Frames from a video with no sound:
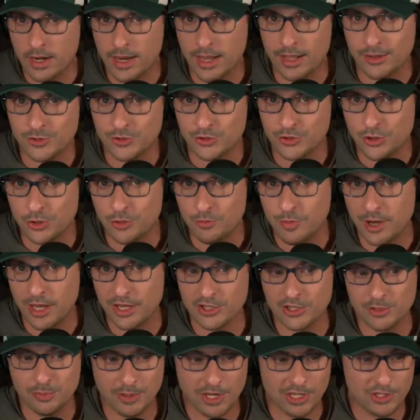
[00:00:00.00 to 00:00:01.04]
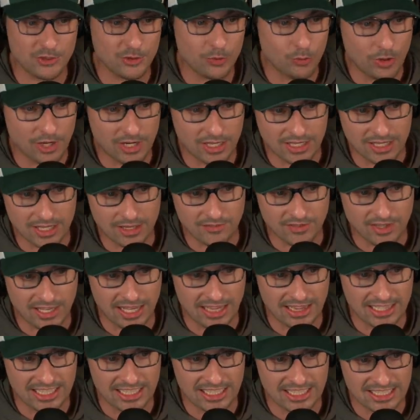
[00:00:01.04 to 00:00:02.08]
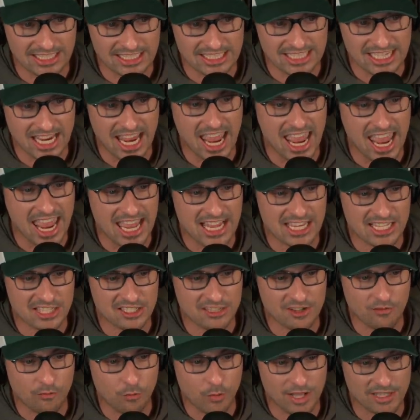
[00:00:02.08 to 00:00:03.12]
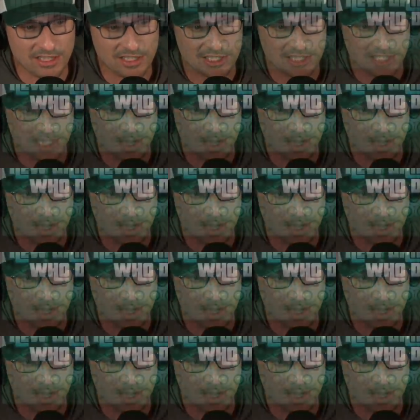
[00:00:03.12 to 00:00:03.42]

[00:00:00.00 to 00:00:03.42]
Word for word: announce too much, but I do want to give you a little taste of what's